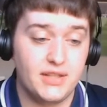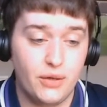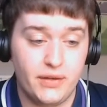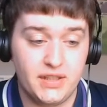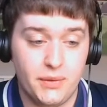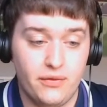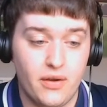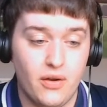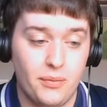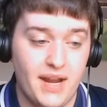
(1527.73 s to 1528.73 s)
On the surface,
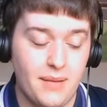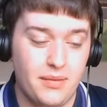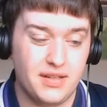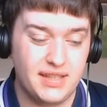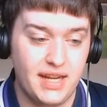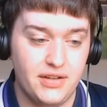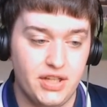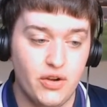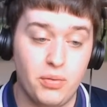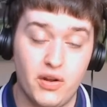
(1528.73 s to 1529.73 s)
we've all been able to see
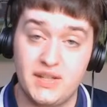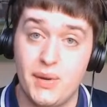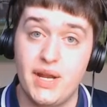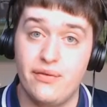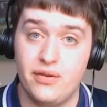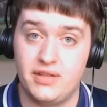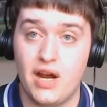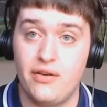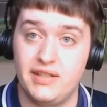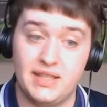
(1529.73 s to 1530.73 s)
Geo plus money for
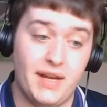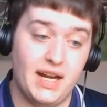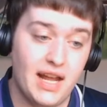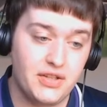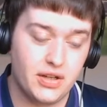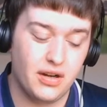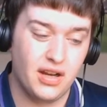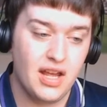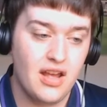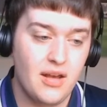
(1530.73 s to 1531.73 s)
Torres as being
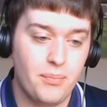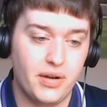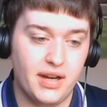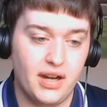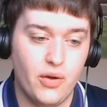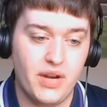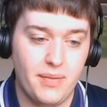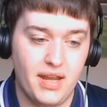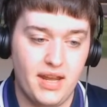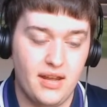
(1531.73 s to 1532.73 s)
logical, but it'll
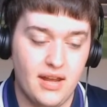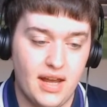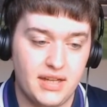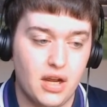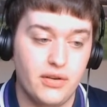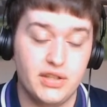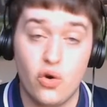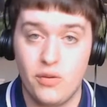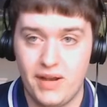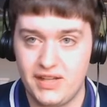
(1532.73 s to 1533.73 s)
only be uh,
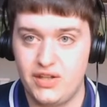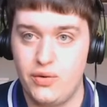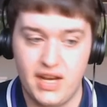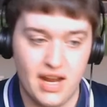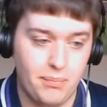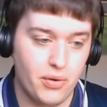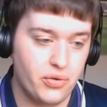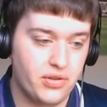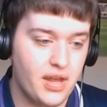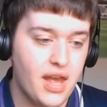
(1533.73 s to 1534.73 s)
Torres or Bastoni, not
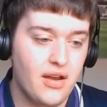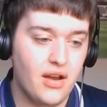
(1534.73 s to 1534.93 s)
both.